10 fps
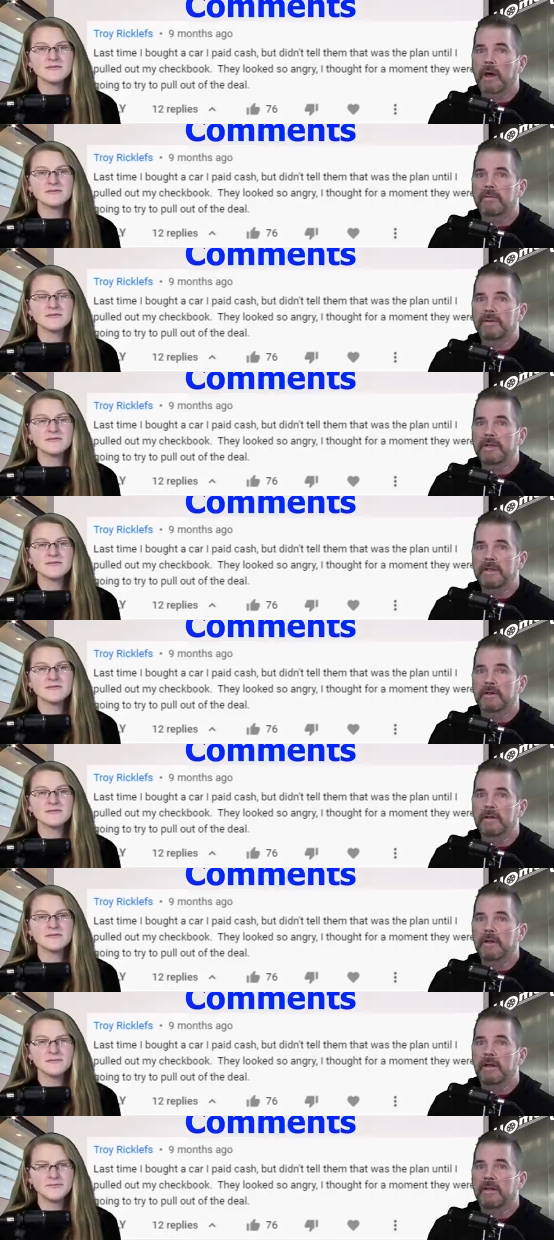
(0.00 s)
Speaker 1: out of the deal.
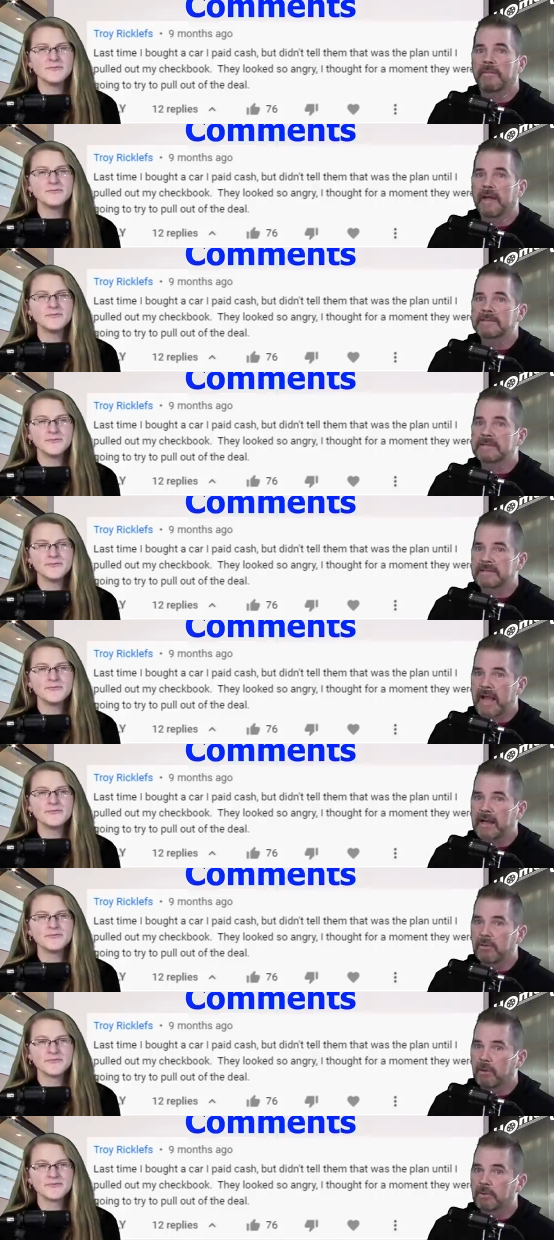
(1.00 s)
Hmm. That's
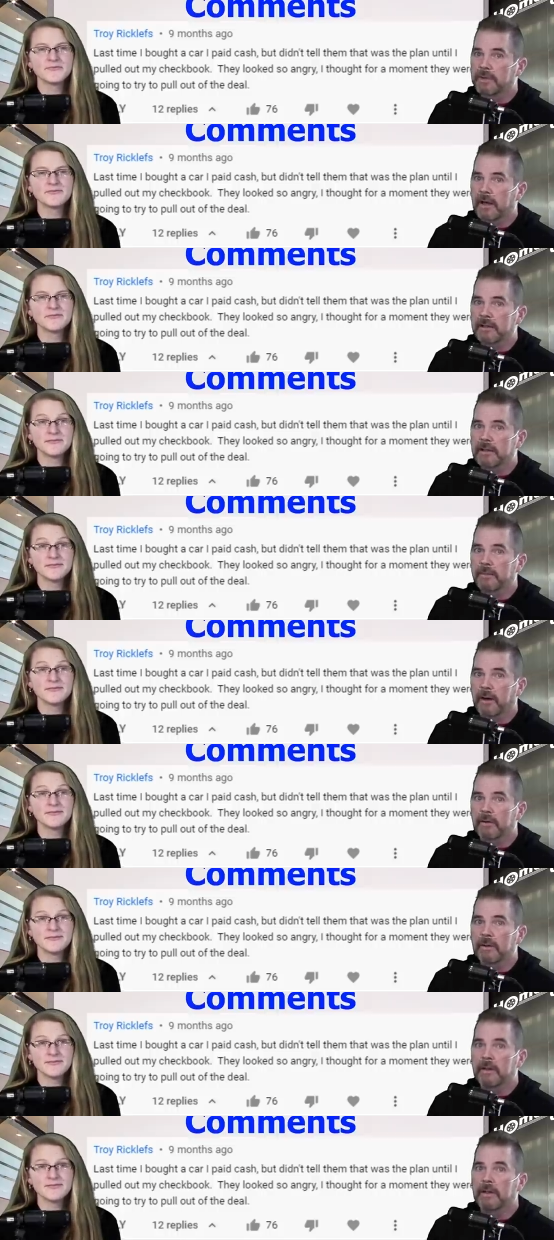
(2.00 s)
exactly what we're talking
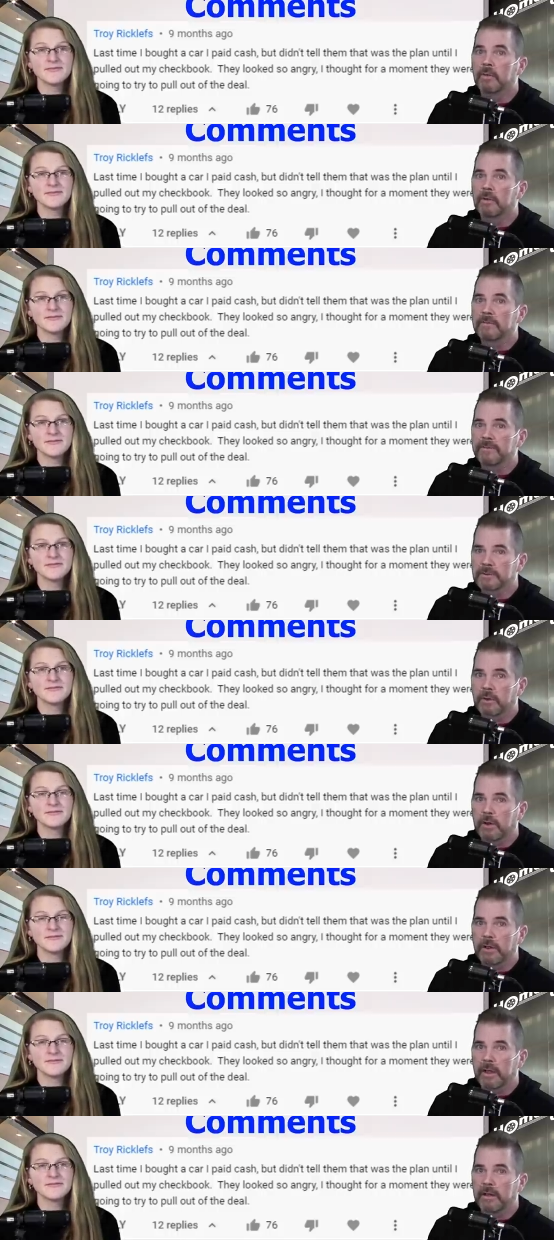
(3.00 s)
about. It worked for
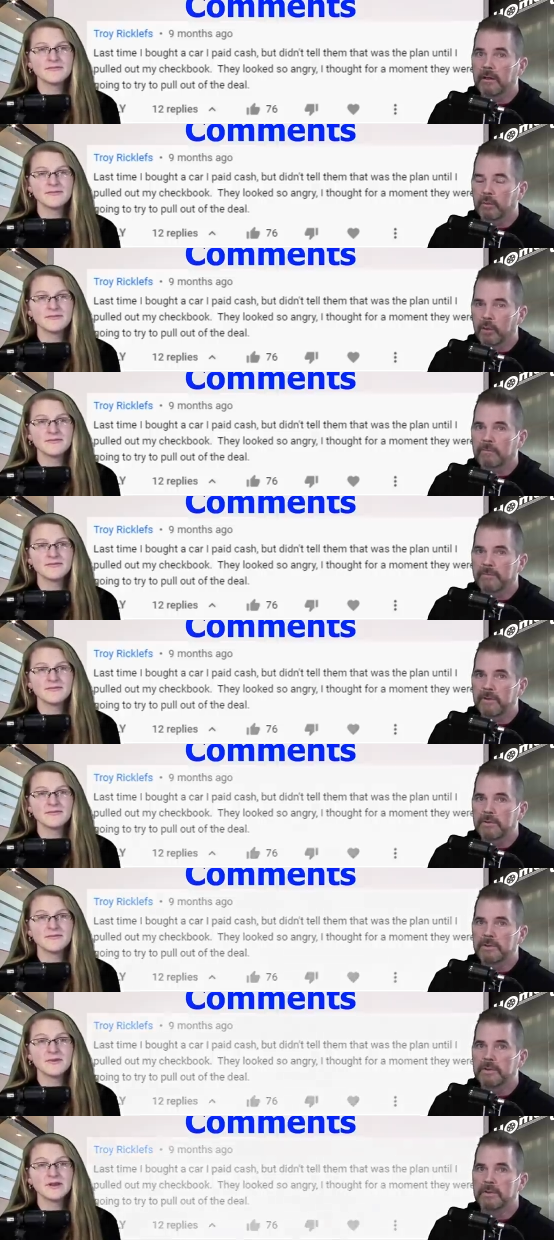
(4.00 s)
Troy, and it'll work for
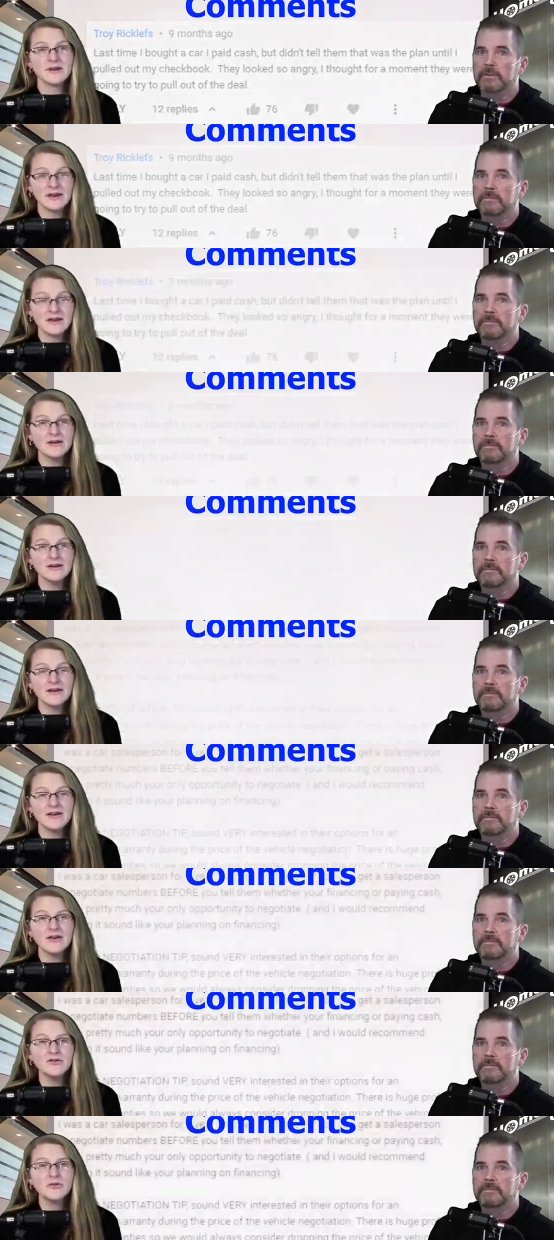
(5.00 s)
you too.
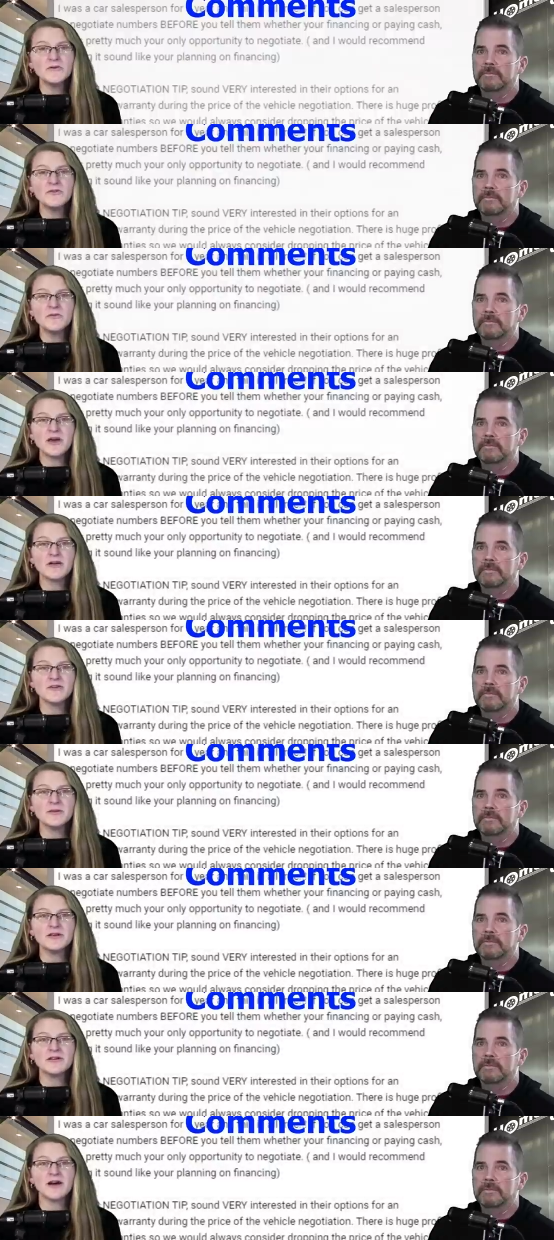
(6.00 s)
Speaker 2: Here's one from
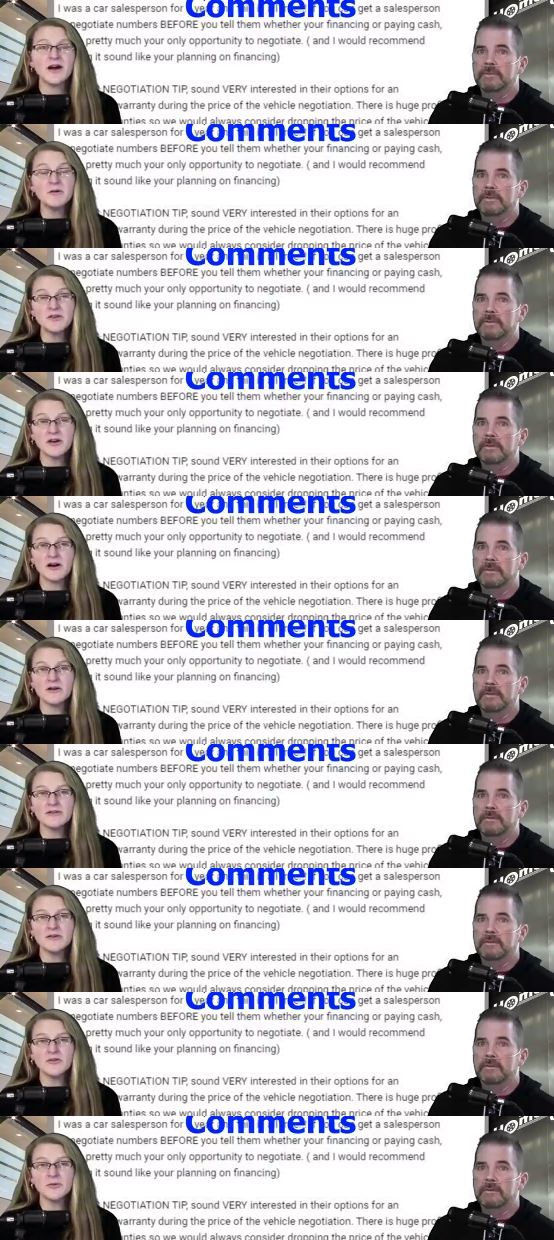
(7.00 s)
Yasmin. I was a car
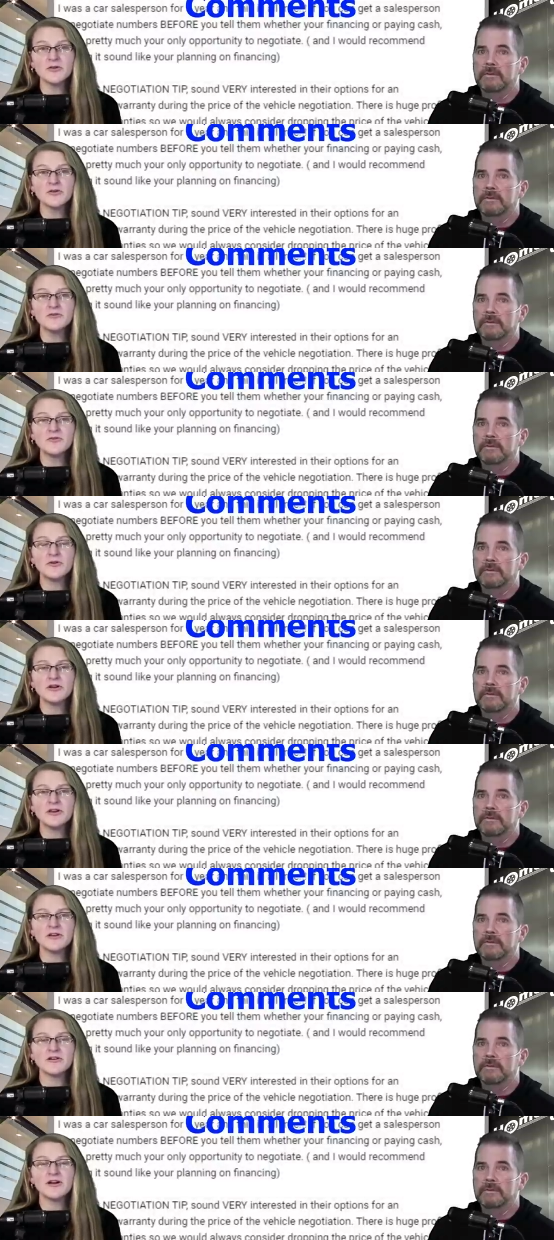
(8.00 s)
salesperson for a
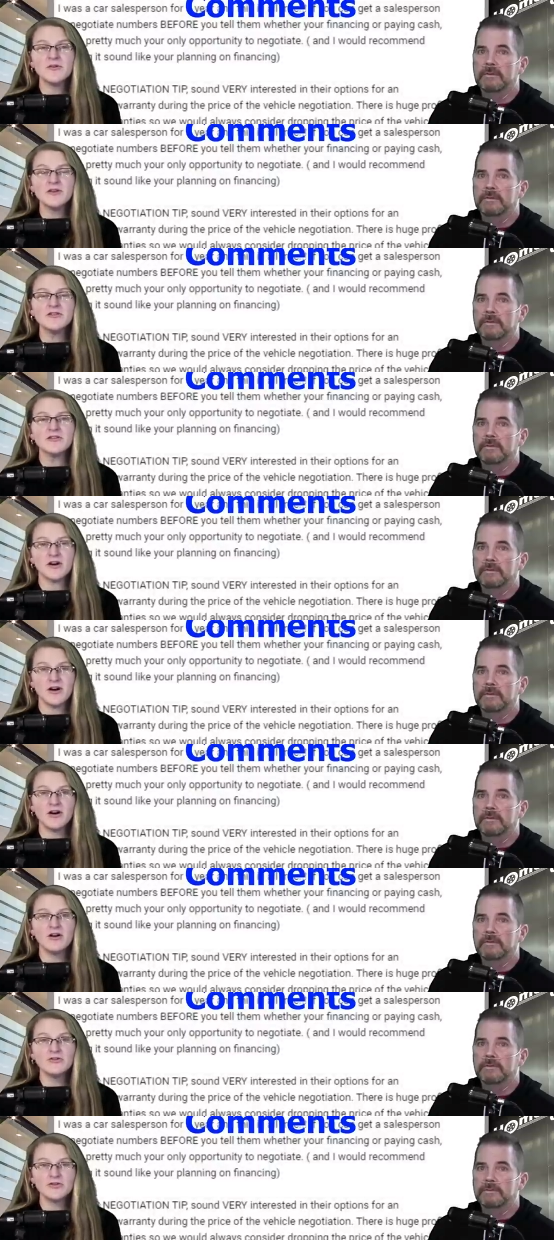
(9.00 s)
year, and this is
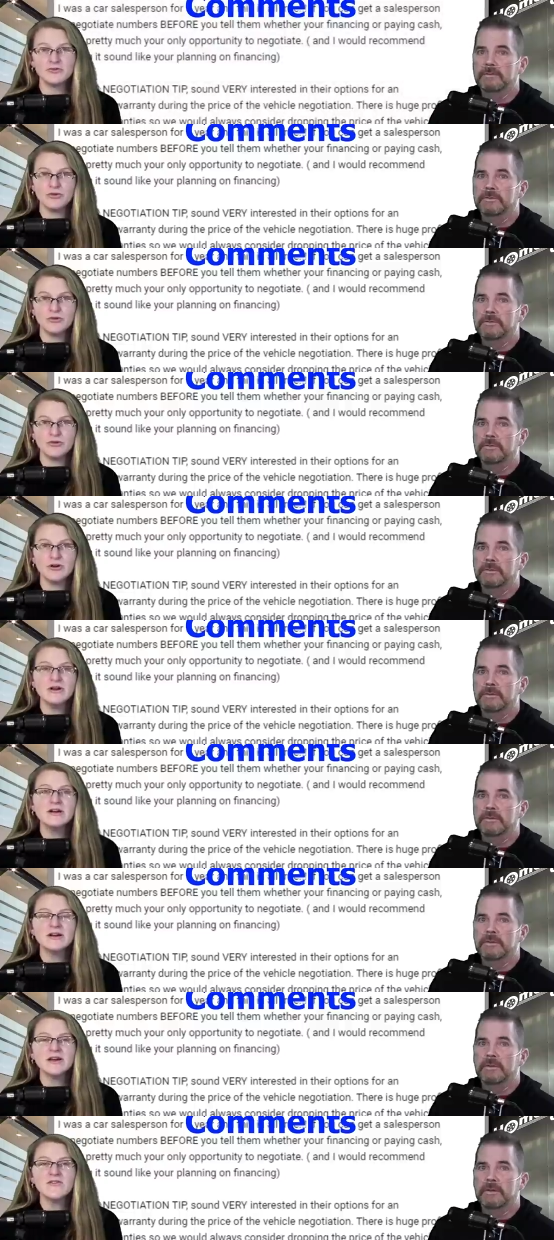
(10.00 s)
all true.
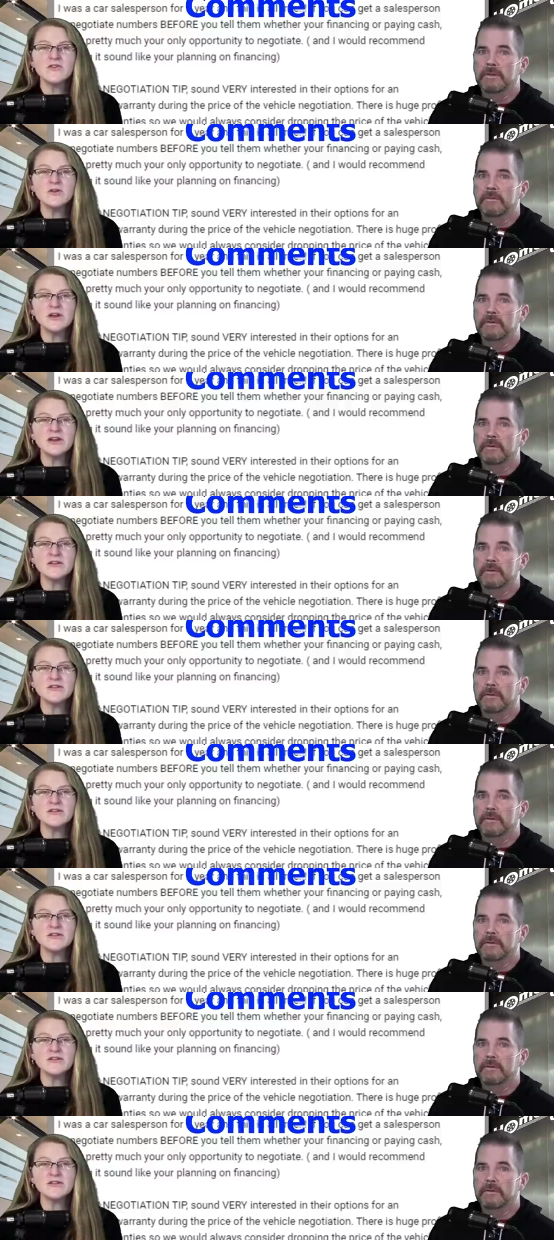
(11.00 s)
If you can get a